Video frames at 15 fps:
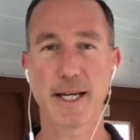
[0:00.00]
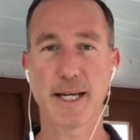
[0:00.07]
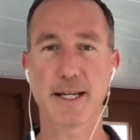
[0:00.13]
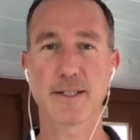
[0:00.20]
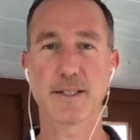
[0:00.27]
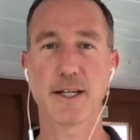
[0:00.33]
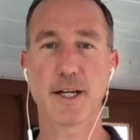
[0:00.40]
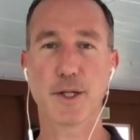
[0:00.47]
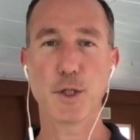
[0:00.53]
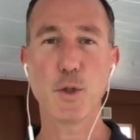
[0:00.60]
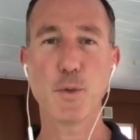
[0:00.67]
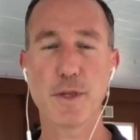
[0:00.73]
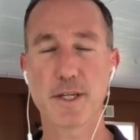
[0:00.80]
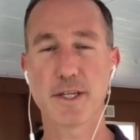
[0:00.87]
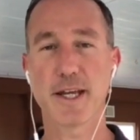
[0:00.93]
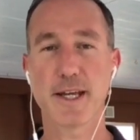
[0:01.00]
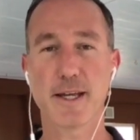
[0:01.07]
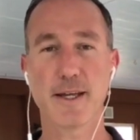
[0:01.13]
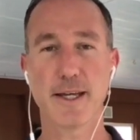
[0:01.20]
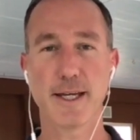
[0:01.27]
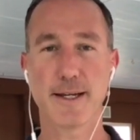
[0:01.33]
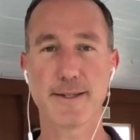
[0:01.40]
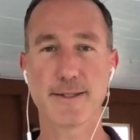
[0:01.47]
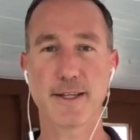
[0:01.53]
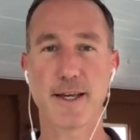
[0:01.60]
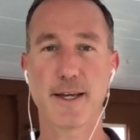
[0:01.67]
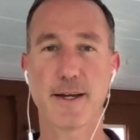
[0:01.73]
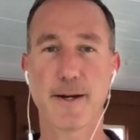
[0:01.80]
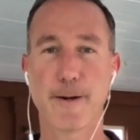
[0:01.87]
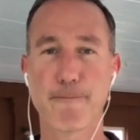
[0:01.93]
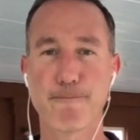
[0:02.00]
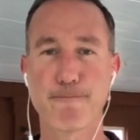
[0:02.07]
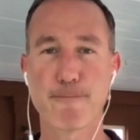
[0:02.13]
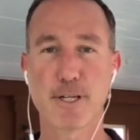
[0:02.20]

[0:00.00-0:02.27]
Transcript: And uh, Q of the day, it is a uh,